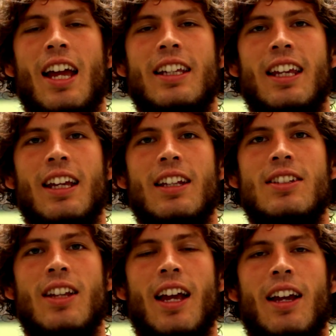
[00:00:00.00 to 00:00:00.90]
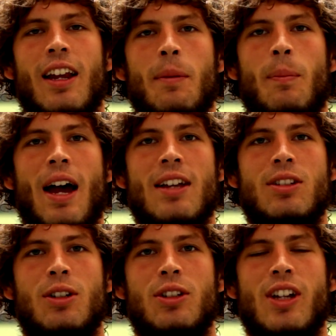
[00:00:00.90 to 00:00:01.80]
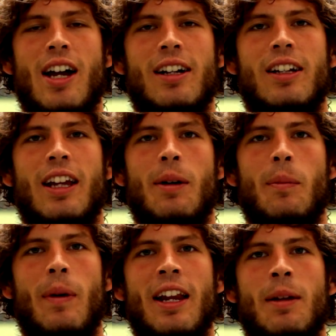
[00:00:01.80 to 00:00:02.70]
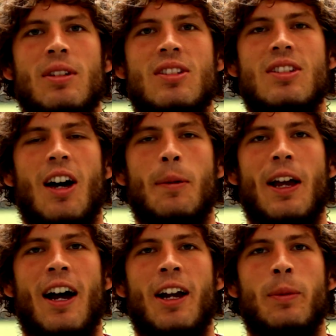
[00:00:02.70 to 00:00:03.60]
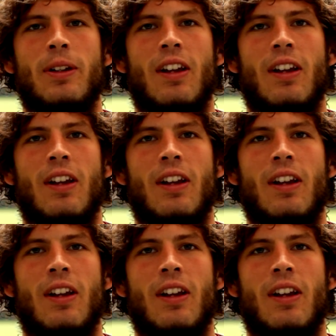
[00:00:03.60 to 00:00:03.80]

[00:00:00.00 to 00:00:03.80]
hey kids at Ambassador Soccer Camp, my name is Tommy Heinemann.